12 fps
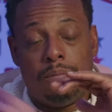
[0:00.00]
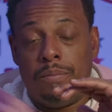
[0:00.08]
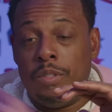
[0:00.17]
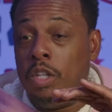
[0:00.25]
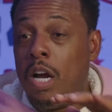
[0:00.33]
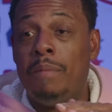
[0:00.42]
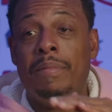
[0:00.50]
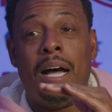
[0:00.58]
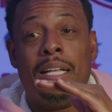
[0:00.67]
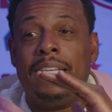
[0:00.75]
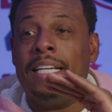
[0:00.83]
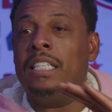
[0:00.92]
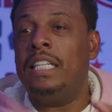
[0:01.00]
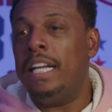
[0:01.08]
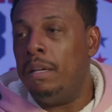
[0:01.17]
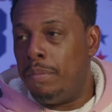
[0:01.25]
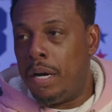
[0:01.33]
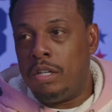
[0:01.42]
You know, I think
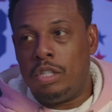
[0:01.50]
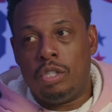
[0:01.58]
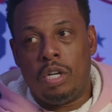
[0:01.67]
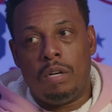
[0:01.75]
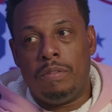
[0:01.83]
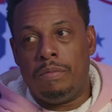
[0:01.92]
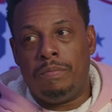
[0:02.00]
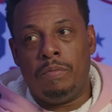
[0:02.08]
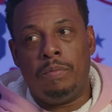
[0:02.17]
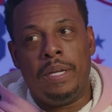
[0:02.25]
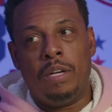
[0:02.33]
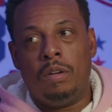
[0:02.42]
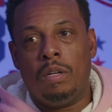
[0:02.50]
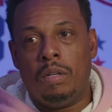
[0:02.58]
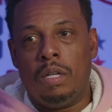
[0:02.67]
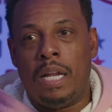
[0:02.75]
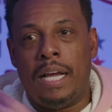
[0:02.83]
Jaylen Brown deserved it for being on the